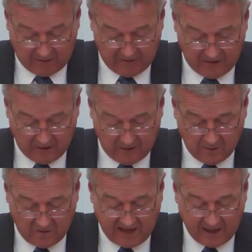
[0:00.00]

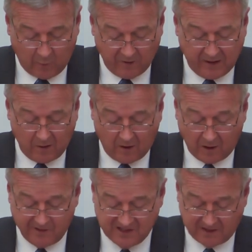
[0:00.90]
the UK would no
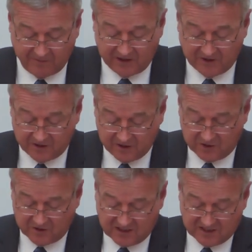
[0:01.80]
longer be subject to the
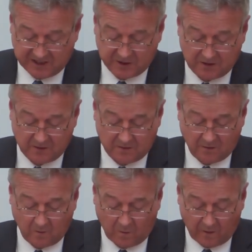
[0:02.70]
jurisdiction of the
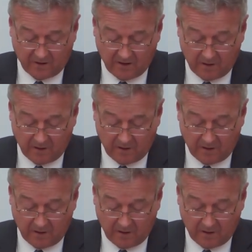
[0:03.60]
court.